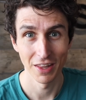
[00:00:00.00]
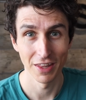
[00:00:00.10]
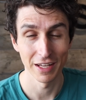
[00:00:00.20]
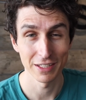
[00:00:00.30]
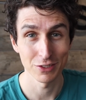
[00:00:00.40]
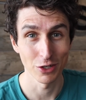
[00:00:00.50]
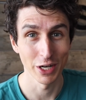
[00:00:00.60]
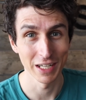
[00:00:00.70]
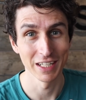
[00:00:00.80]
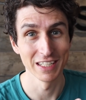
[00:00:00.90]
That's
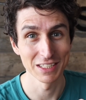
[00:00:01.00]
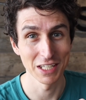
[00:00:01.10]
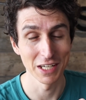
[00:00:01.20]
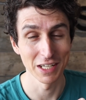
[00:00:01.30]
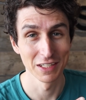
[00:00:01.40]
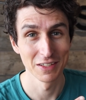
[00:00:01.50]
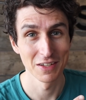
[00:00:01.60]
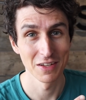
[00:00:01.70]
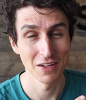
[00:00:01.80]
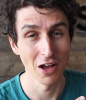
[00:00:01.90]
right, it's here.
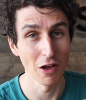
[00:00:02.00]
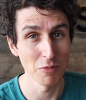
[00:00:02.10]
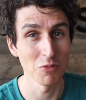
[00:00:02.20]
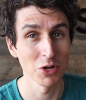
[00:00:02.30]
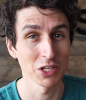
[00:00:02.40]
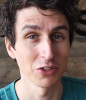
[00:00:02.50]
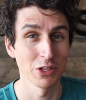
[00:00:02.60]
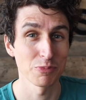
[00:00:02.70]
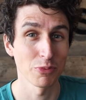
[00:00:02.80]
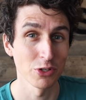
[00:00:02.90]
I've been working on
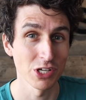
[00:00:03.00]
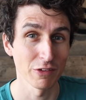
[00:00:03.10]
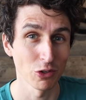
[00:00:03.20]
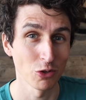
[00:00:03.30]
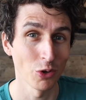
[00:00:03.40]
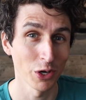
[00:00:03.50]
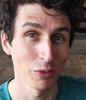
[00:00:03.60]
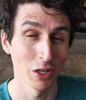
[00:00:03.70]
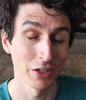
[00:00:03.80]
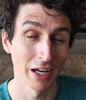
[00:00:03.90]
this project for quite a
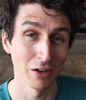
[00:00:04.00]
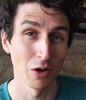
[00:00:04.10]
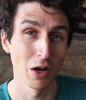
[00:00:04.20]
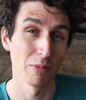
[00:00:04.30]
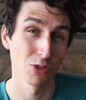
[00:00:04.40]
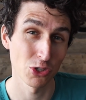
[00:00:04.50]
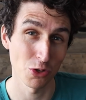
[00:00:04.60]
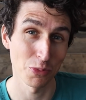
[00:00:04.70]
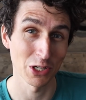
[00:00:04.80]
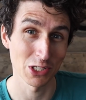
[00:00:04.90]
while now. I'm
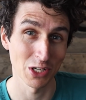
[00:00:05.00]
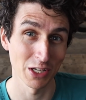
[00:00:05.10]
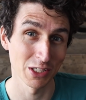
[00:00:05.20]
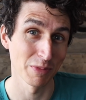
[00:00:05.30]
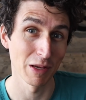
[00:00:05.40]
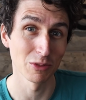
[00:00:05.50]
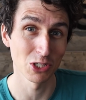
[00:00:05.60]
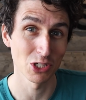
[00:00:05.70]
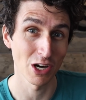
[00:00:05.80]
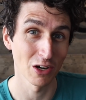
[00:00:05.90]
super excited to be able to
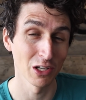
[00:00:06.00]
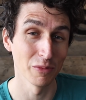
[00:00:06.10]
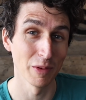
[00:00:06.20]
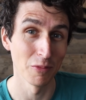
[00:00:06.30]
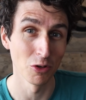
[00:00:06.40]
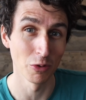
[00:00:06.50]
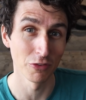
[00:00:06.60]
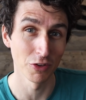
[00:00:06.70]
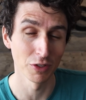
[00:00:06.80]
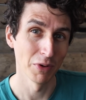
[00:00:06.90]
share a little bit more with
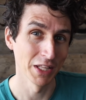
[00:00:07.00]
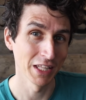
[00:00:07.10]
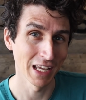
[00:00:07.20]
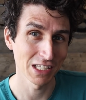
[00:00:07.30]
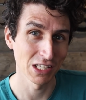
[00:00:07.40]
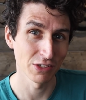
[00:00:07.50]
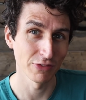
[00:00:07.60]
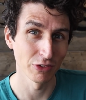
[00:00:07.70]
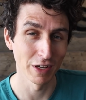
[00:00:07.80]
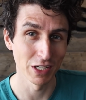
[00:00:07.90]
you, but in the essence of
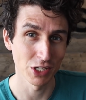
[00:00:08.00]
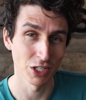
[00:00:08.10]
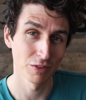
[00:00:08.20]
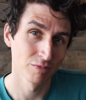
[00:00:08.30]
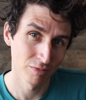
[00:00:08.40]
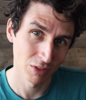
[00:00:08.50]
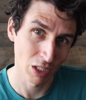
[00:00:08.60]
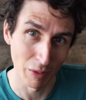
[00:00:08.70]
adventure, come